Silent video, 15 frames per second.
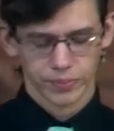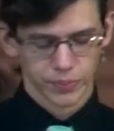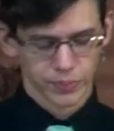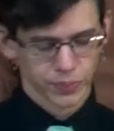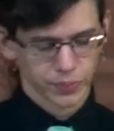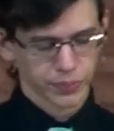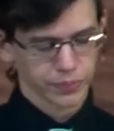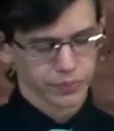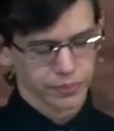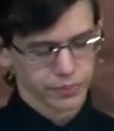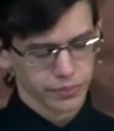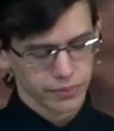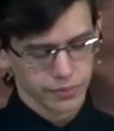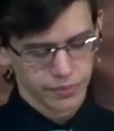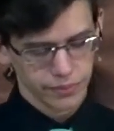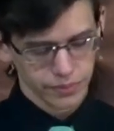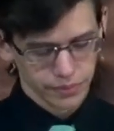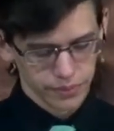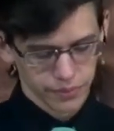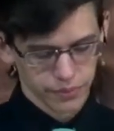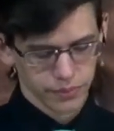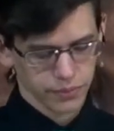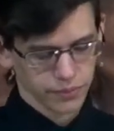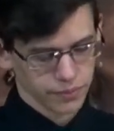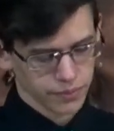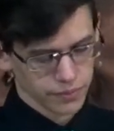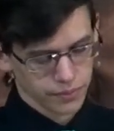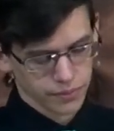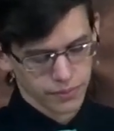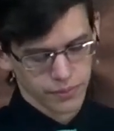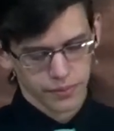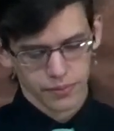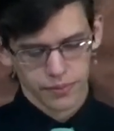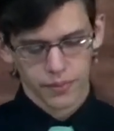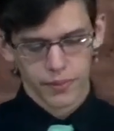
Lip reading: (no one is talking)